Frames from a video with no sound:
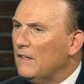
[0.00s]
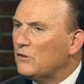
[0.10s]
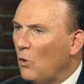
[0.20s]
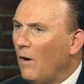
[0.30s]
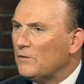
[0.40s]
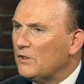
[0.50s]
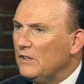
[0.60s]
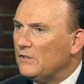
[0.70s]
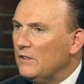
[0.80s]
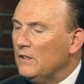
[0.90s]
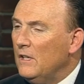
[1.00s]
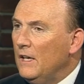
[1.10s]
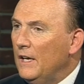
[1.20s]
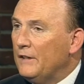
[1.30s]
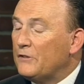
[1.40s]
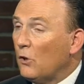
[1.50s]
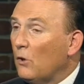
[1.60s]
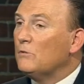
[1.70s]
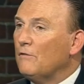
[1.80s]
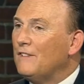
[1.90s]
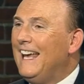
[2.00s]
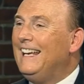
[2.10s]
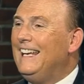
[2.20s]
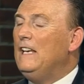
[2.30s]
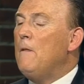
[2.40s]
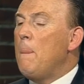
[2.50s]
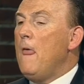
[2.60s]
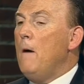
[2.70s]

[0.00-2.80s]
this offseason in terms of getting